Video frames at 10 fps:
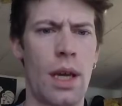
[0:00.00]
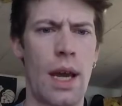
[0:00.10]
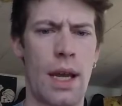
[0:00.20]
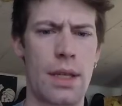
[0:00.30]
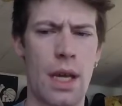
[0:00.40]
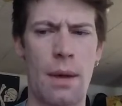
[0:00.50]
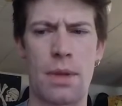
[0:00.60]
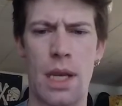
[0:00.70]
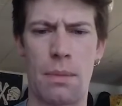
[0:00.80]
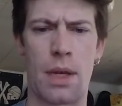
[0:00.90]
And time
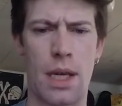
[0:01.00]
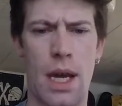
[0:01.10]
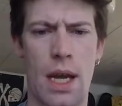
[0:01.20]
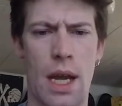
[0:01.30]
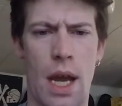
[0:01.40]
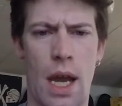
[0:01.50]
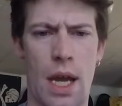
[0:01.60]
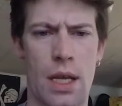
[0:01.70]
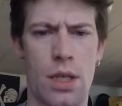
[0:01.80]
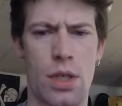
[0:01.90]
and time again
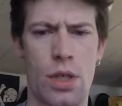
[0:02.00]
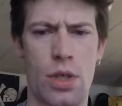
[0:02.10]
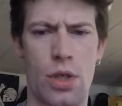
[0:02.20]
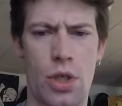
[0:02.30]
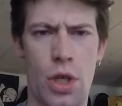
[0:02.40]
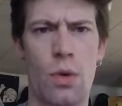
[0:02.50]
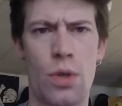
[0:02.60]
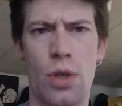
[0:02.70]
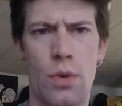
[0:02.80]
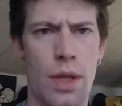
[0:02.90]
has
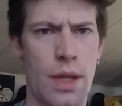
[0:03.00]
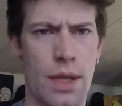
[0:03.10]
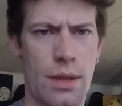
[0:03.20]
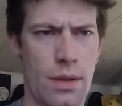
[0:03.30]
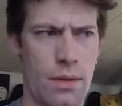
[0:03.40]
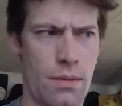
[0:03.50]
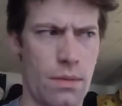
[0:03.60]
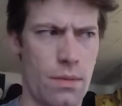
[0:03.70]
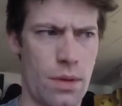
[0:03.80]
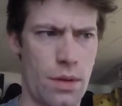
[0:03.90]
shown you that
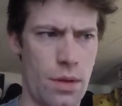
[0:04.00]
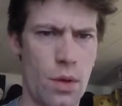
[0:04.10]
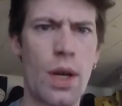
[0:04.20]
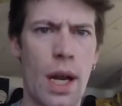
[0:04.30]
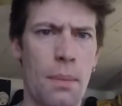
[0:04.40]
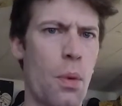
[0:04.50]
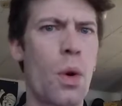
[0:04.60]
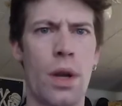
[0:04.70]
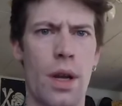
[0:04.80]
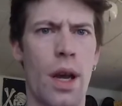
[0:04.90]
you're not
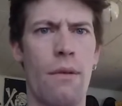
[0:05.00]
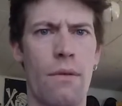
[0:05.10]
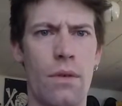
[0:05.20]
important enough